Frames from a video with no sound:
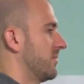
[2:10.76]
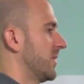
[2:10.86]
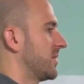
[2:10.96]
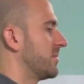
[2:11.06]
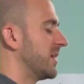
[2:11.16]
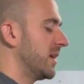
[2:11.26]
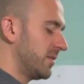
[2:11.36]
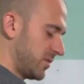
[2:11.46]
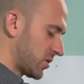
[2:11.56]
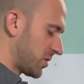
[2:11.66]
To
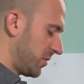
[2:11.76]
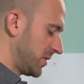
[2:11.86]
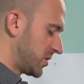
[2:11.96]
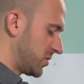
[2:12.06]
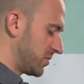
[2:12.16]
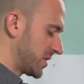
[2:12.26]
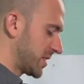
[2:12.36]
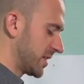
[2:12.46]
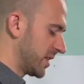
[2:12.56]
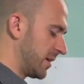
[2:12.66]
begin, you're going to
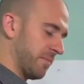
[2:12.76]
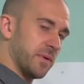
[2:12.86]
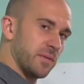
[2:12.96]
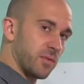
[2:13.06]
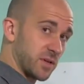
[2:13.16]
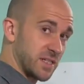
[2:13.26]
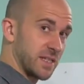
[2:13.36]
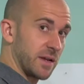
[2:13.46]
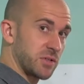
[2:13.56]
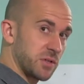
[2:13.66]
slump or
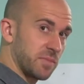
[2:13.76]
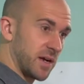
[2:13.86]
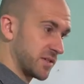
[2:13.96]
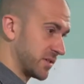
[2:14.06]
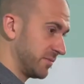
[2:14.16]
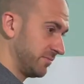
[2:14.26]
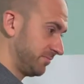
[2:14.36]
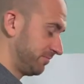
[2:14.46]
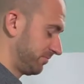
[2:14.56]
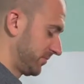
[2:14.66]
slouch your posture.
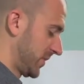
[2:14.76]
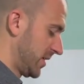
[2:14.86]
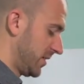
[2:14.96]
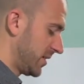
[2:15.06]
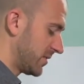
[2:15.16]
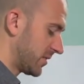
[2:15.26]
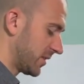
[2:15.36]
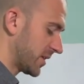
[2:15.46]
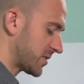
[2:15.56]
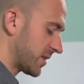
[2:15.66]
And you're going to
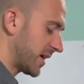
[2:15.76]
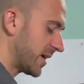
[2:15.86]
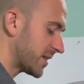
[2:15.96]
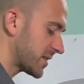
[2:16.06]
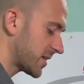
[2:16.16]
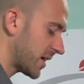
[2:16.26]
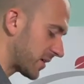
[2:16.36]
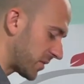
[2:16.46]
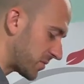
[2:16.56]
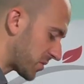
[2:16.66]
let your hands kind
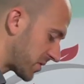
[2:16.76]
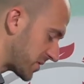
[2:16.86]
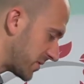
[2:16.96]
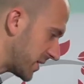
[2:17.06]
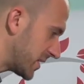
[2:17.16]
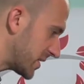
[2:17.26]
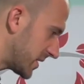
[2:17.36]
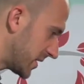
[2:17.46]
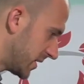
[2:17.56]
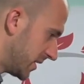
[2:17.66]
of go towards your knees.